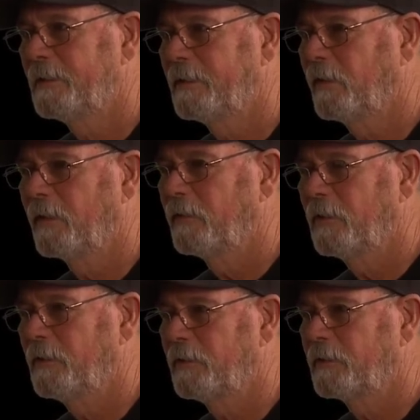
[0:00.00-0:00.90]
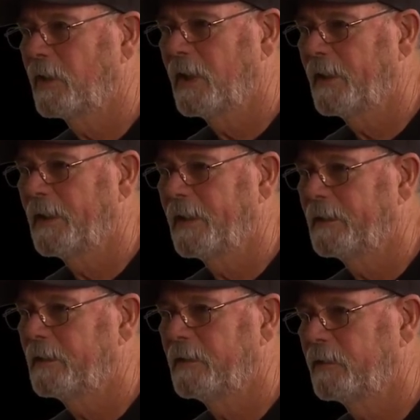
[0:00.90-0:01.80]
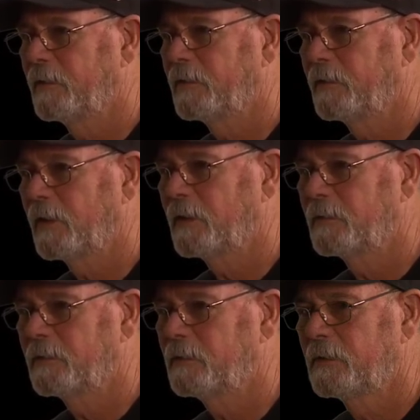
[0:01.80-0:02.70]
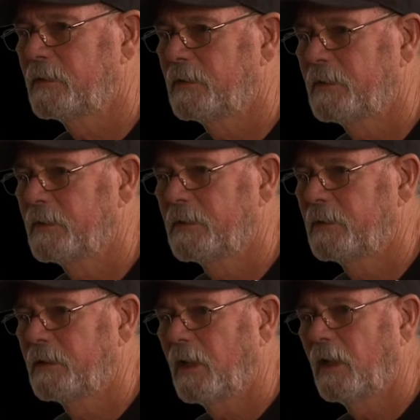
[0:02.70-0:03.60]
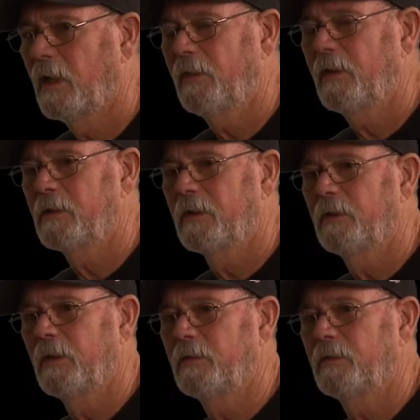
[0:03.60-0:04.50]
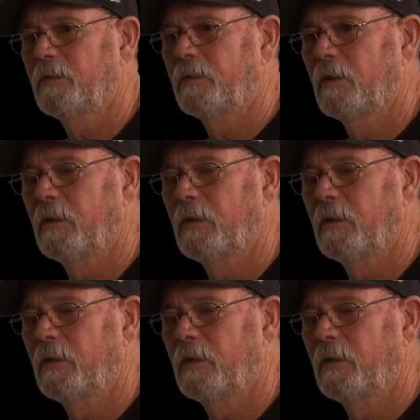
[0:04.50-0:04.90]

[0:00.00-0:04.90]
Don't ever lose sight of that, because I think that's,